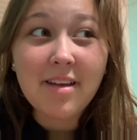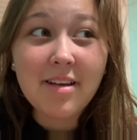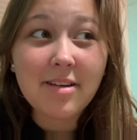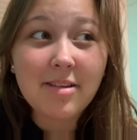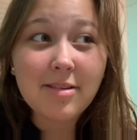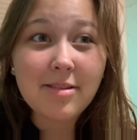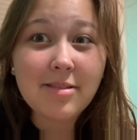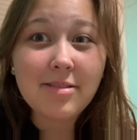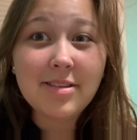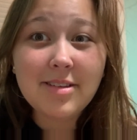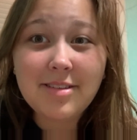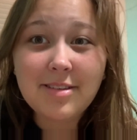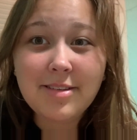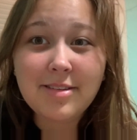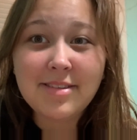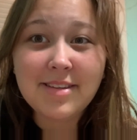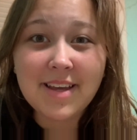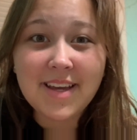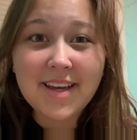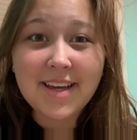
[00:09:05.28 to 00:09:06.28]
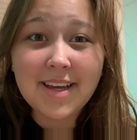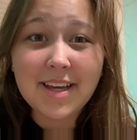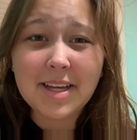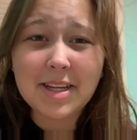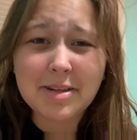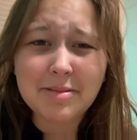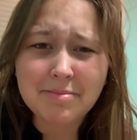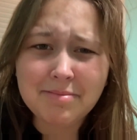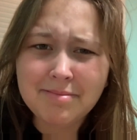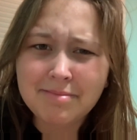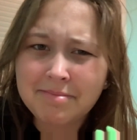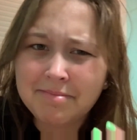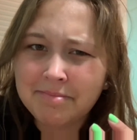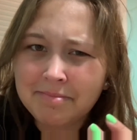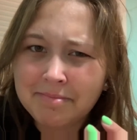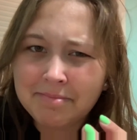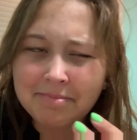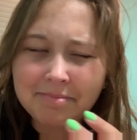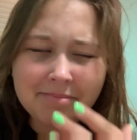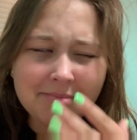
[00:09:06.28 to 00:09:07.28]
oh, this is sad.
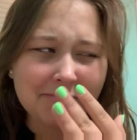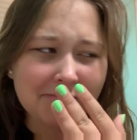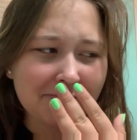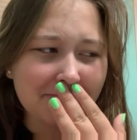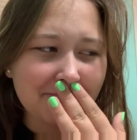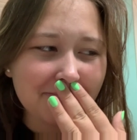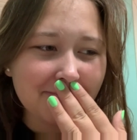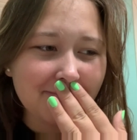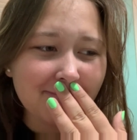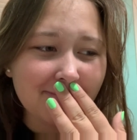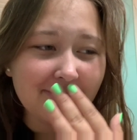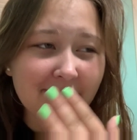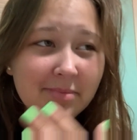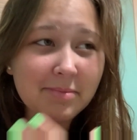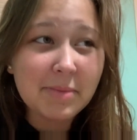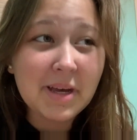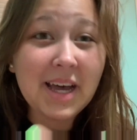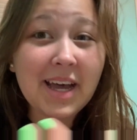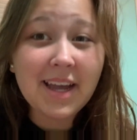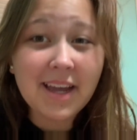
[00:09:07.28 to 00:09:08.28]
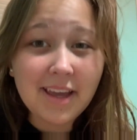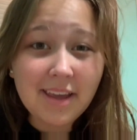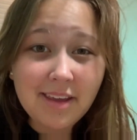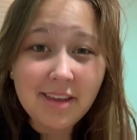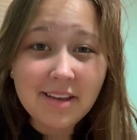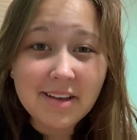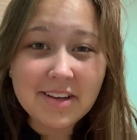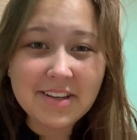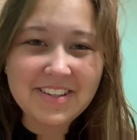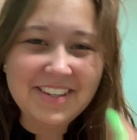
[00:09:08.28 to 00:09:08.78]
Bye.